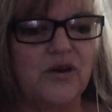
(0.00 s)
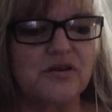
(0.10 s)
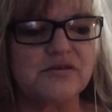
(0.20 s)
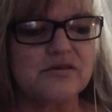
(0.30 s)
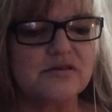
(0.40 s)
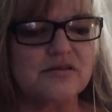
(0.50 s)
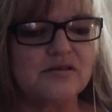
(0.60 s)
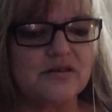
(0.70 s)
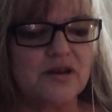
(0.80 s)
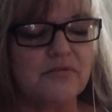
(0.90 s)
focused
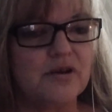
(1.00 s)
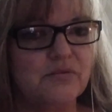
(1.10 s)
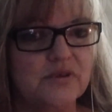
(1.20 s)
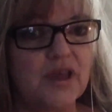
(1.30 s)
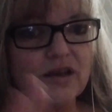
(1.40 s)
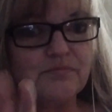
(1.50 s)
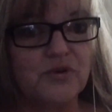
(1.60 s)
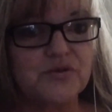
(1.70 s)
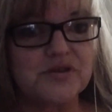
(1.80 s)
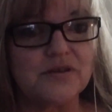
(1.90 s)
with that
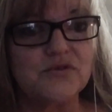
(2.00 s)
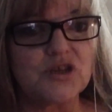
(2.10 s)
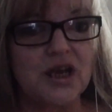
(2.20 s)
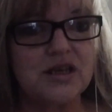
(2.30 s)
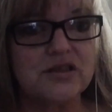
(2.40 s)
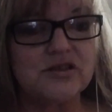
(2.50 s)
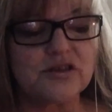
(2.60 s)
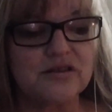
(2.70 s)
positive change.